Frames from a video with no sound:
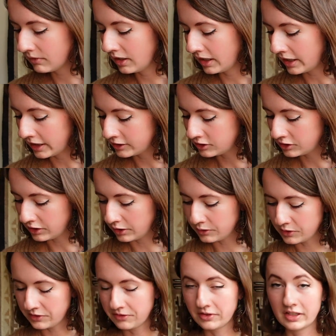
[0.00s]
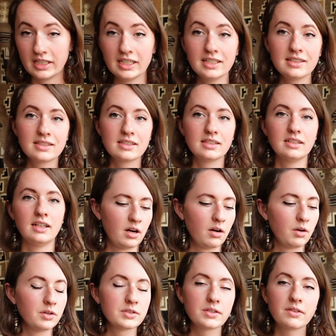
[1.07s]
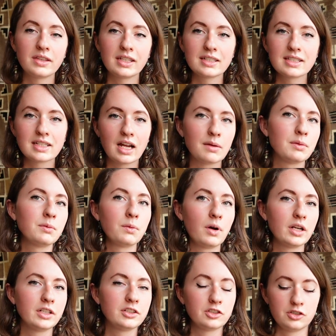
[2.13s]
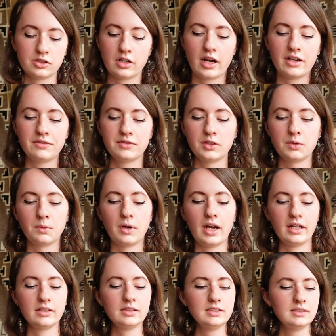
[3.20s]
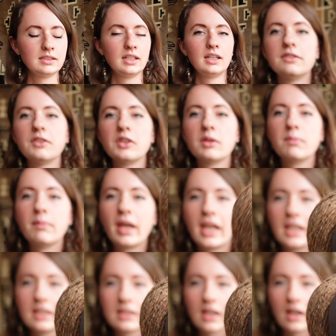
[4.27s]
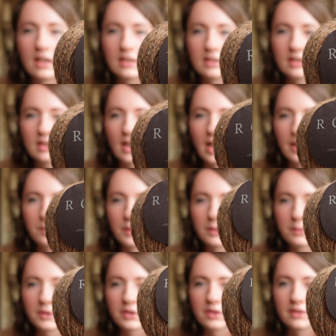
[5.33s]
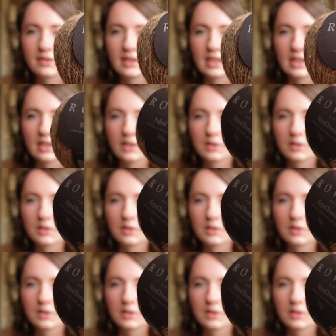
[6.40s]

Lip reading: I chose for this are also things that I've been wanting to try for a while. For the main color, I went with the